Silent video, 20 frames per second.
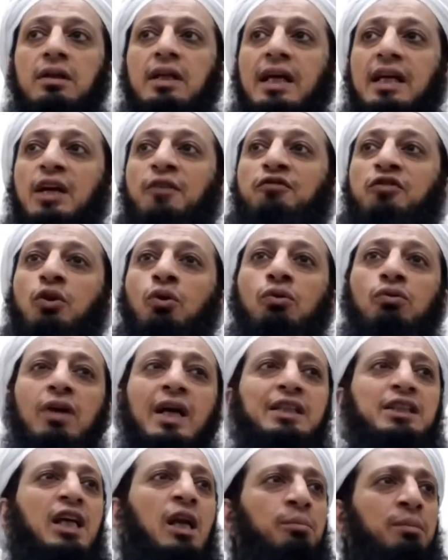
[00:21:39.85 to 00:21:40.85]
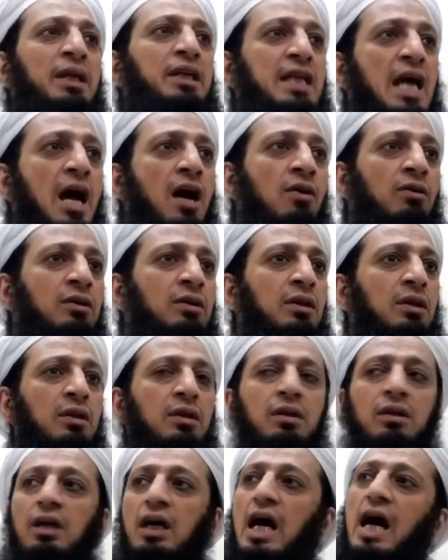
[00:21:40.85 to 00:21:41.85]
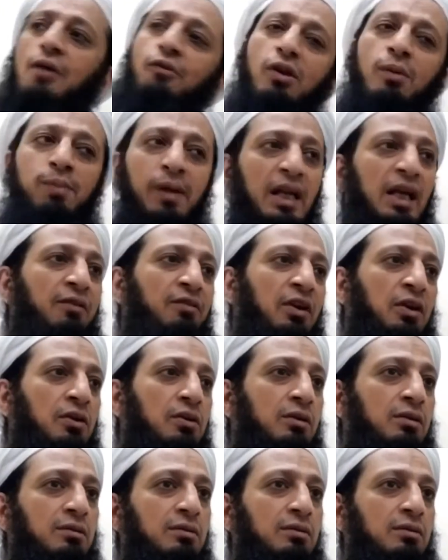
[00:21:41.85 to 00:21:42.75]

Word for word: If you wrestle me down, I will believe in you.